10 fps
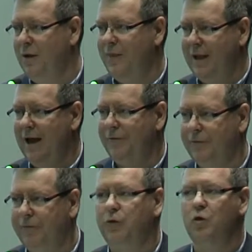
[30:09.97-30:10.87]
They have to
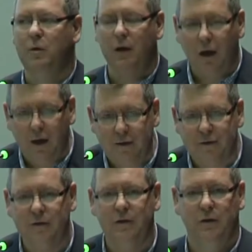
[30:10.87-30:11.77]

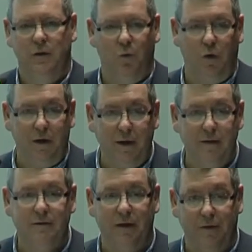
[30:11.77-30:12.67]
formalise what it
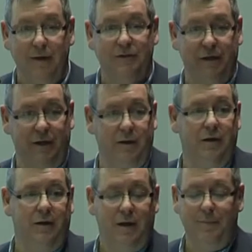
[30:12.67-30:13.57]
is that they've seen